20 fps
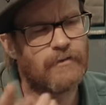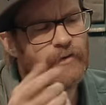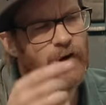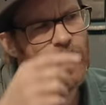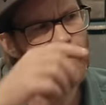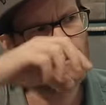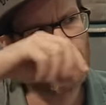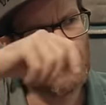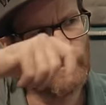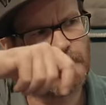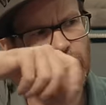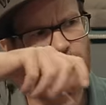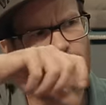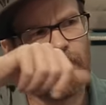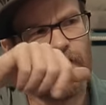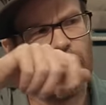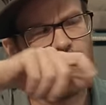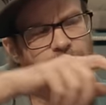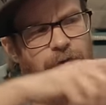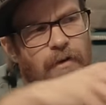I'll try
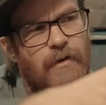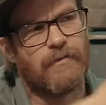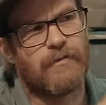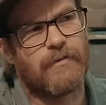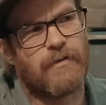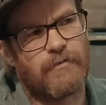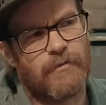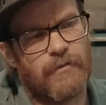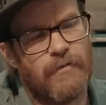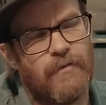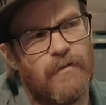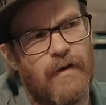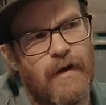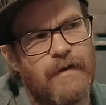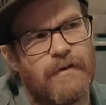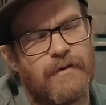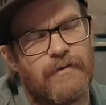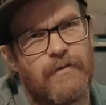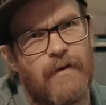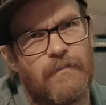closing off those two
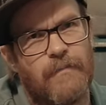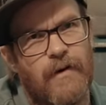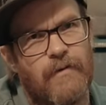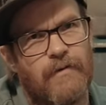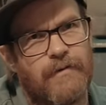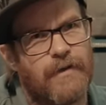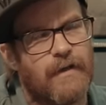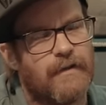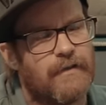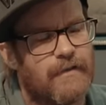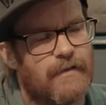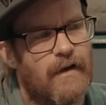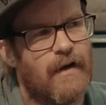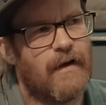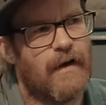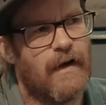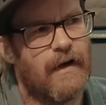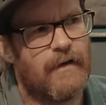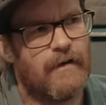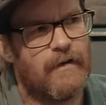extra power jets
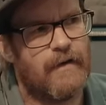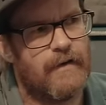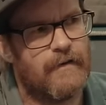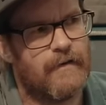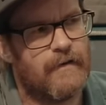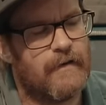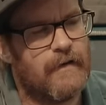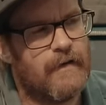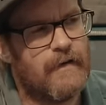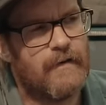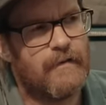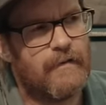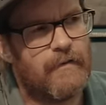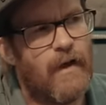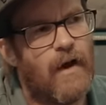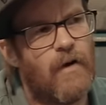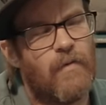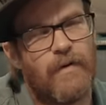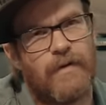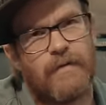I added in.
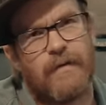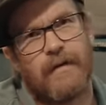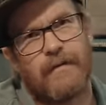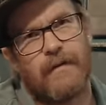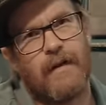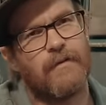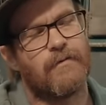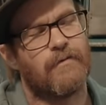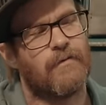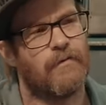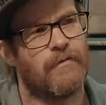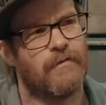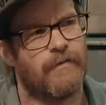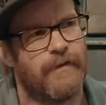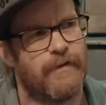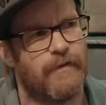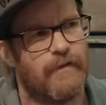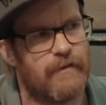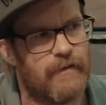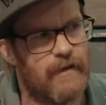Now with that alcohol
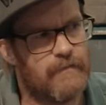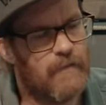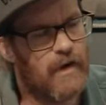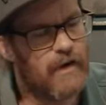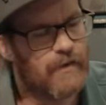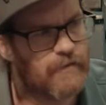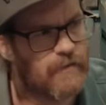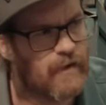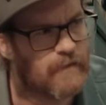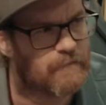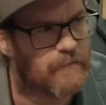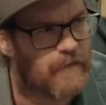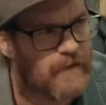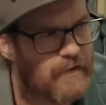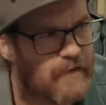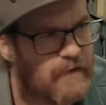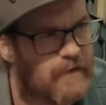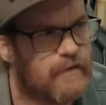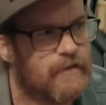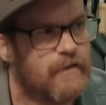needle, they might not be
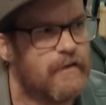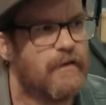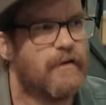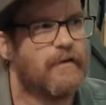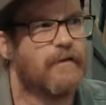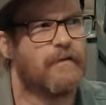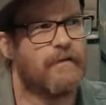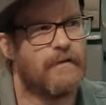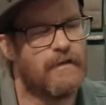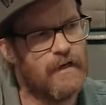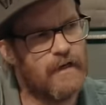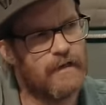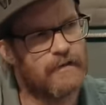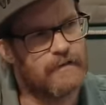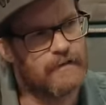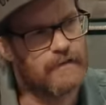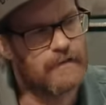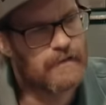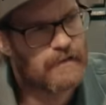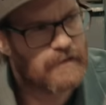needed
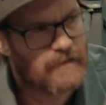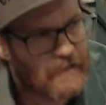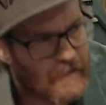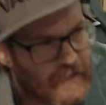yet.